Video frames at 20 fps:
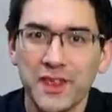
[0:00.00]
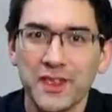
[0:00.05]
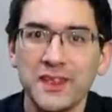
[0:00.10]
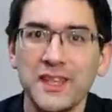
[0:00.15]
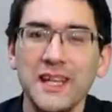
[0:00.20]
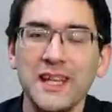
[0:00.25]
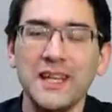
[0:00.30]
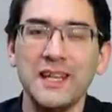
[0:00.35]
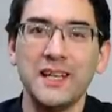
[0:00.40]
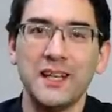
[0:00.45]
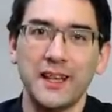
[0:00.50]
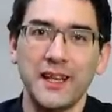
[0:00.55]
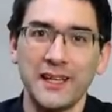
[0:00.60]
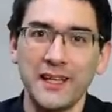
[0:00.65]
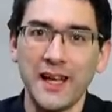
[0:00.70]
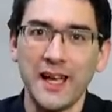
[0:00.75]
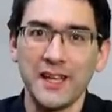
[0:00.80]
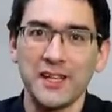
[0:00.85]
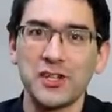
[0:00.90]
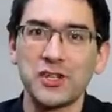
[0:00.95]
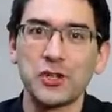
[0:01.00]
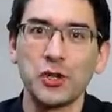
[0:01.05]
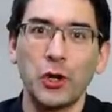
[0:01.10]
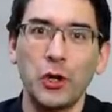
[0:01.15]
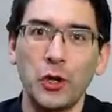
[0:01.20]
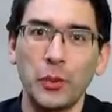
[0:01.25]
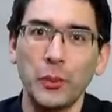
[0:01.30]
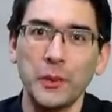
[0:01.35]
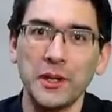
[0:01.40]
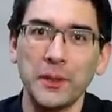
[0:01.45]
thing that I
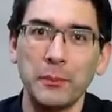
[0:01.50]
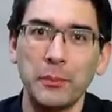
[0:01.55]
saw when